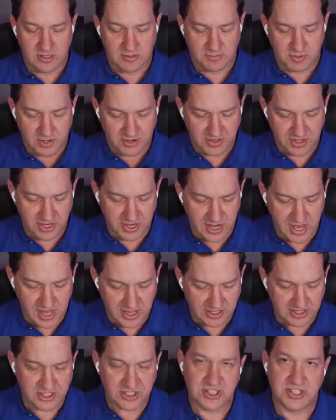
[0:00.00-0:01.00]
part of the
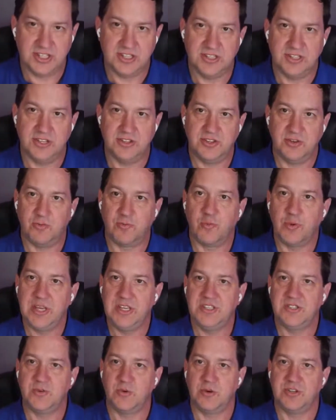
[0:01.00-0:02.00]
knowledge, the
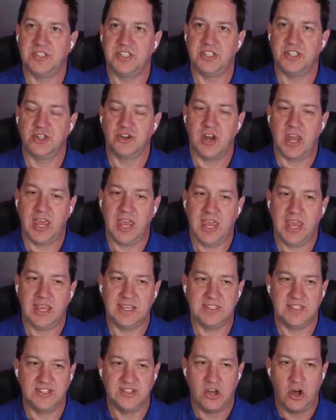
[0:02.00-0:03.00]
resource at your
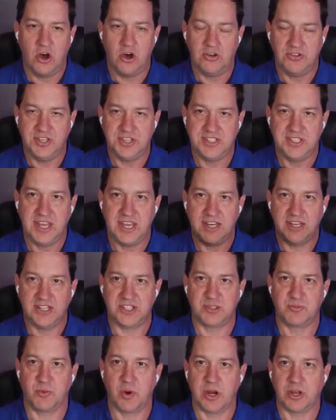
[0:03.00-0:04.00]
hands is all the data
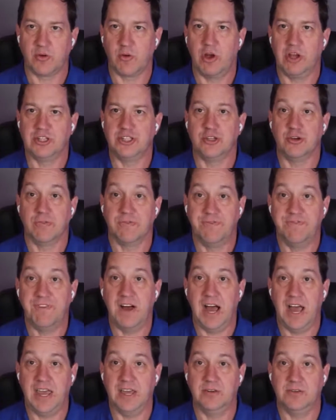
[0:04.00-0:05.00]
spread across your
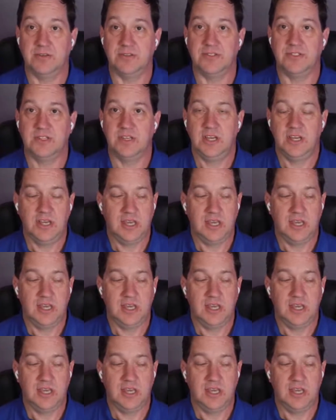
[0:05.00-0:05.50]
files.